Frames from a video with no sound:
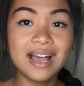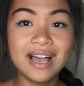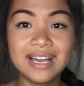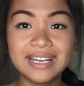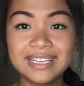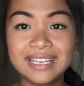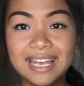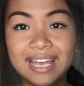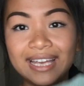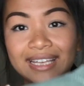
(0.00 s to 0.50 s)

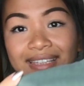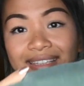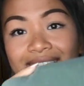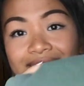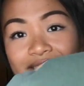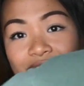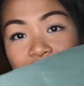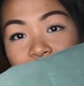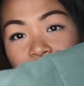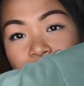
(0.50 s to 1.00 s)
Again,
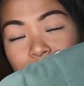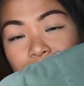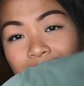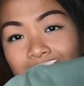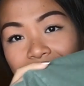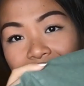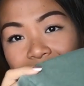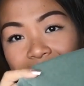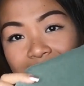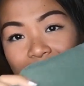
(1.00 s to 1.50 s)
this could
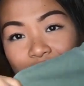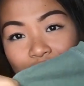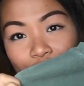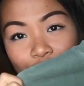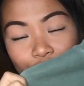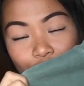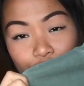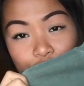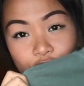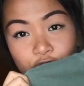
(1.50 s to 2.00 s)
be
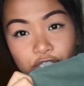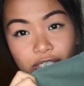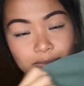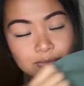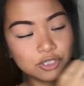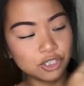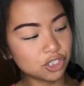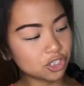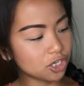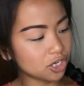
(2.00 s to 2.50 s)
another
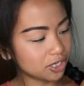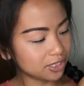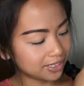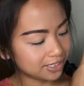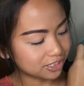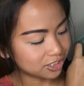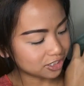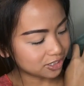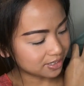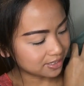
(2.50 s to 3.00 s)
gym shirt.
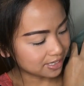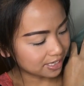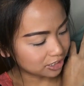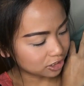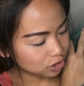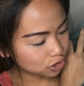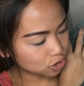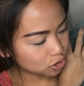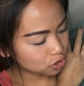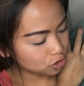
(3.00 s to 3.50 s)
It just
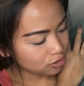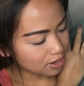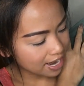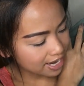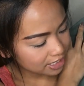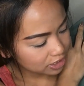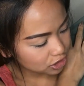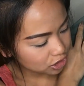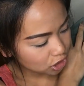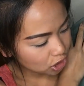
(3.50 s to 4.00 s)
says
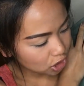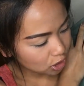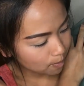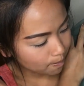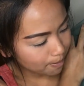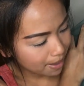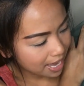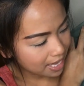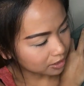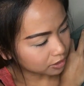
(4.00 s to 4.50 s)
Tractor,
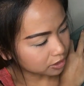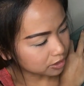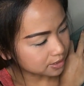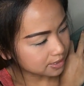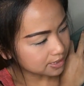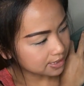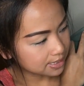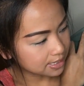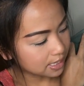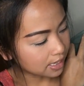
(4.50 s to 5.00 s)

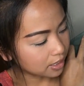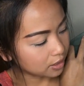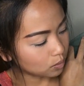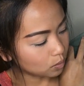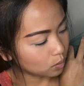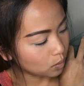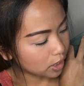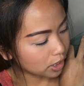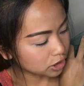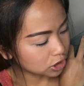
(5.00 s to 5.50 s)
Ballard,
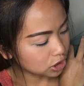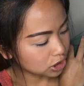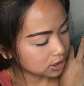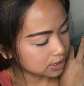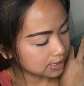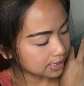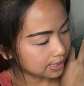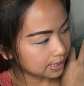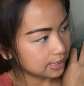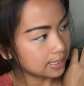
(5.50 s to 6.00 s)
Seattle,
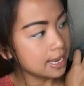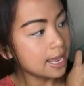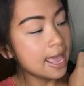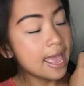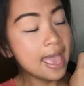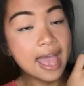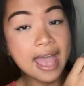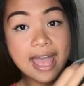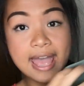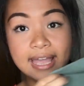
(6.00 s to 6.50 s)
Washington,
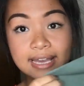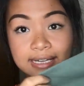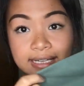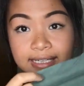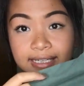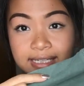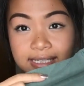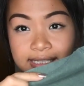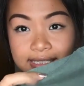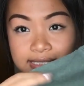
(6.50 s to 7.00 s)
and
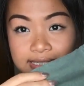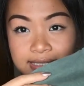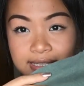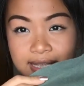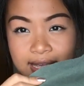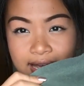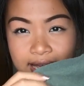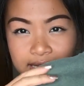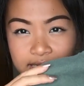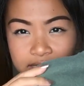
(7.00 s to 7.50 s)
it is
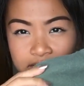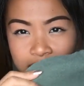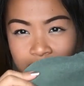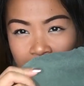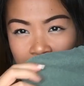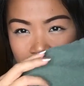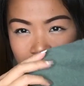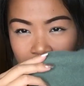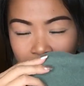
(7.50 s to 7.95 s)
that